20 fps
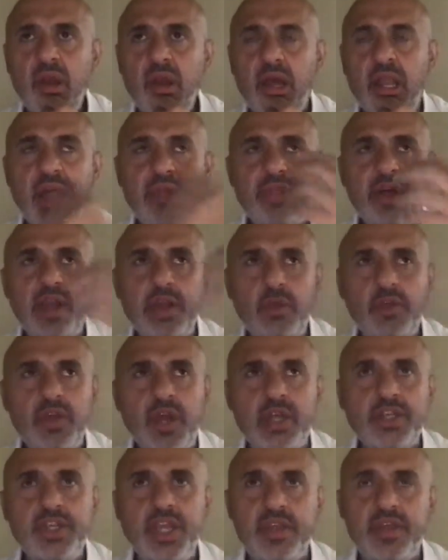And I thought you
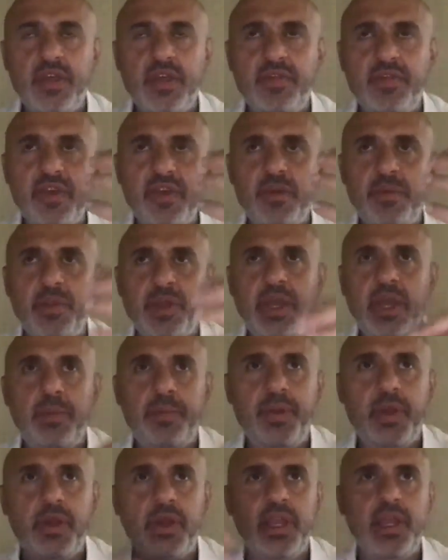saw Jesus visibly
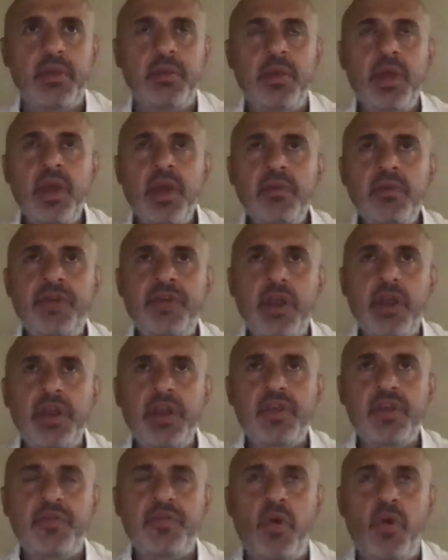appearing in
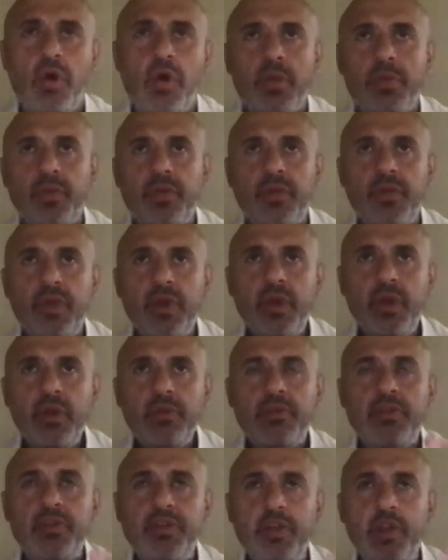various forms
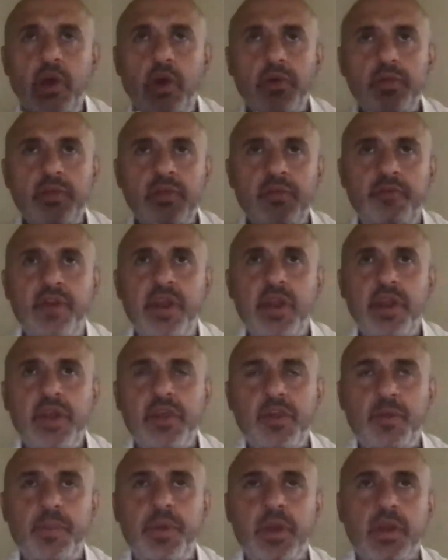to denote
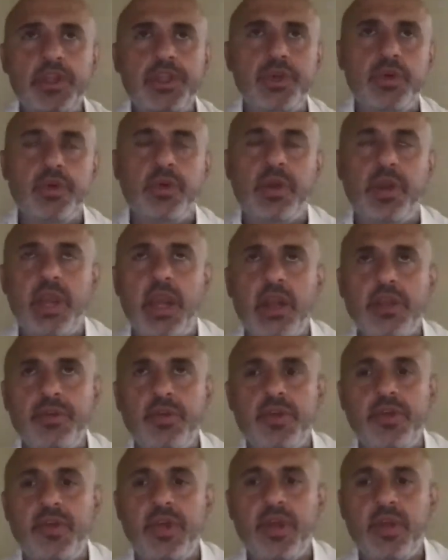various spiritual
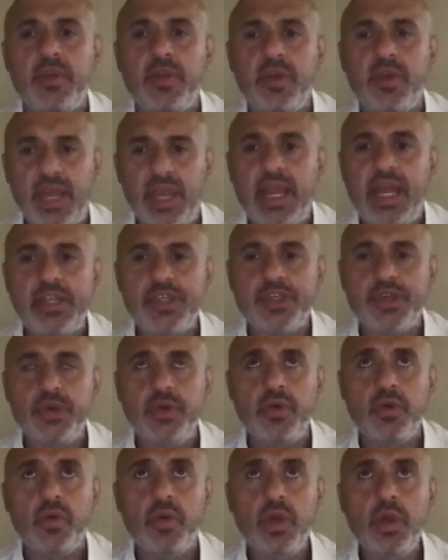characteristics. Yeah, that's
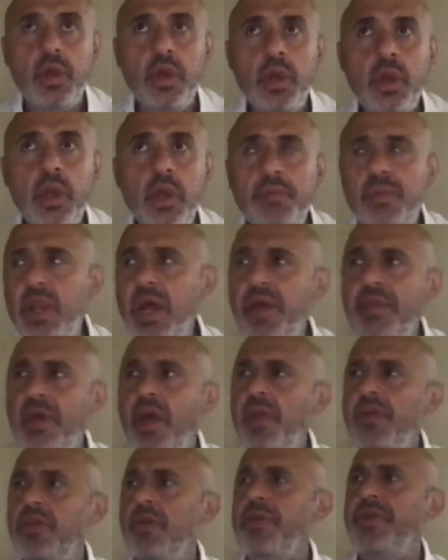true. But I
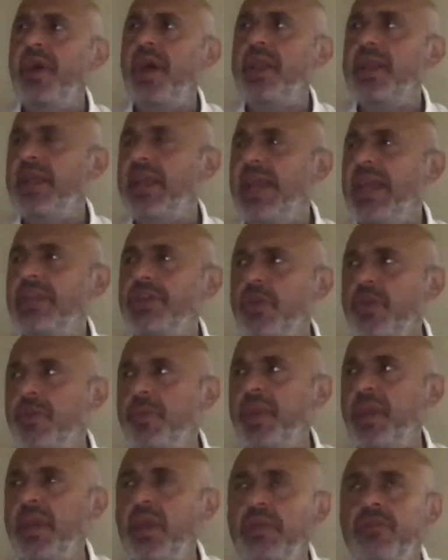also thought an angel
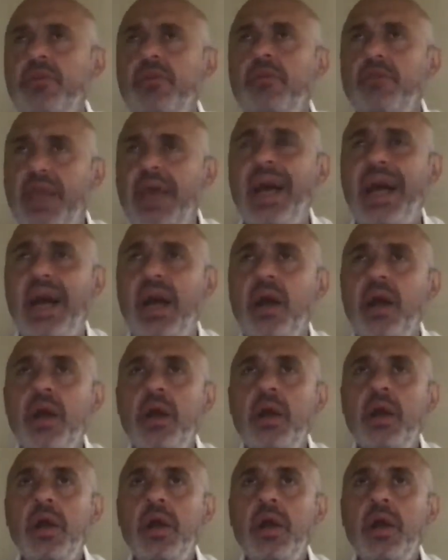speaking to you. Yeah.